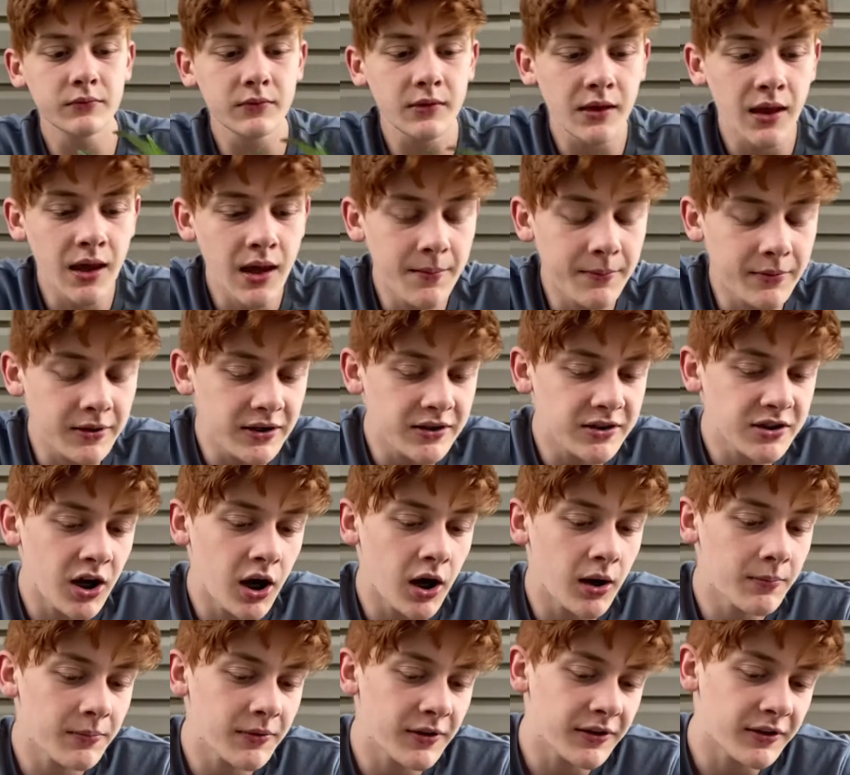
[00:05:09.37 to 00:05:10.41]
I'm gonna
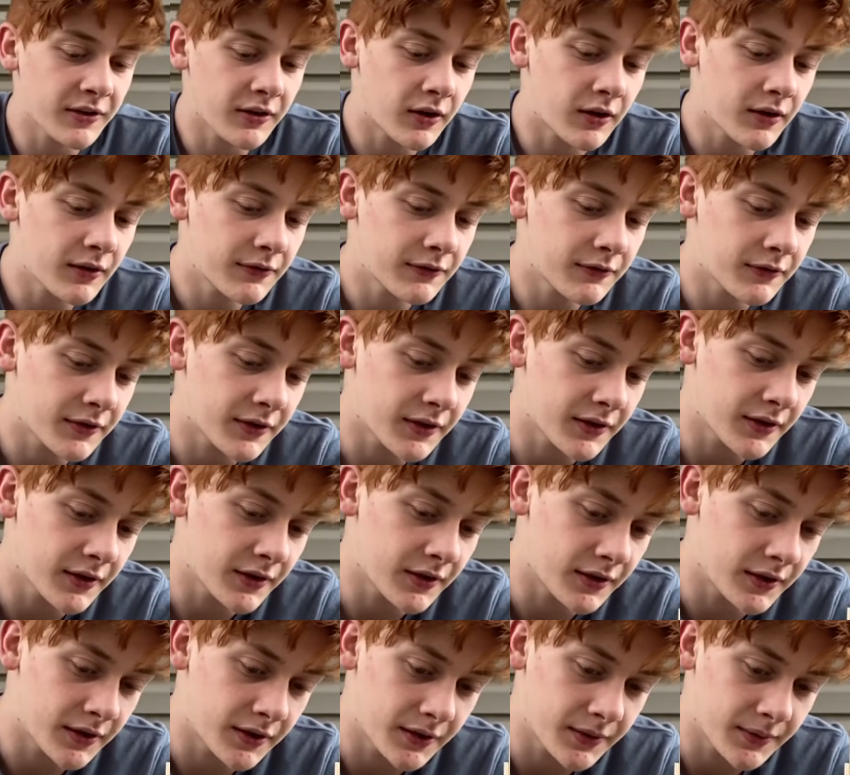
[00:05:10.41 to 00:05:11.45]
top this off with
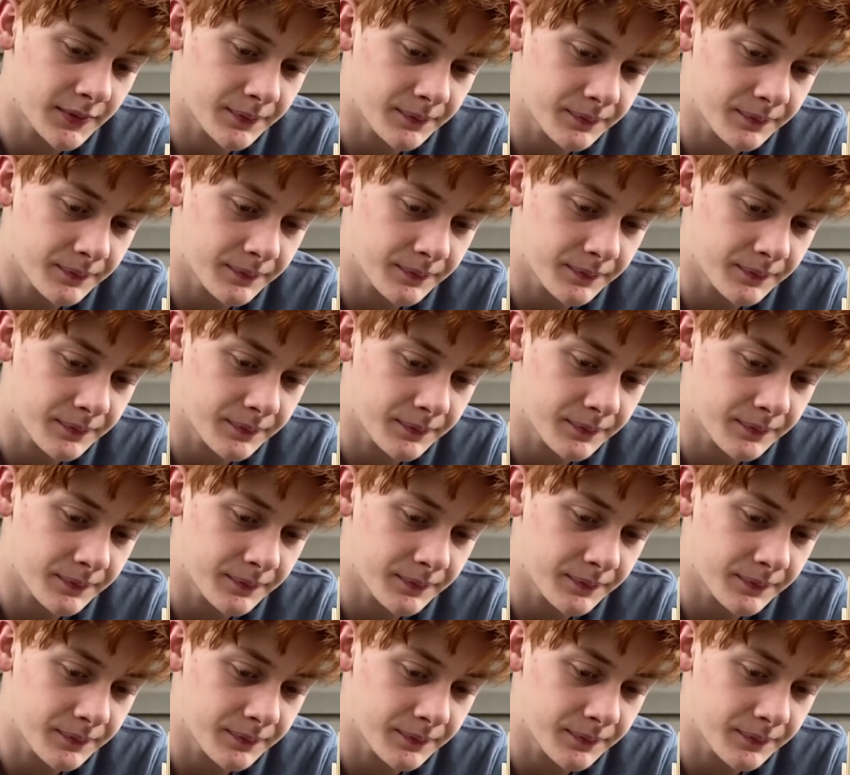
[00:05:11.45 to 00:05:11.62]
a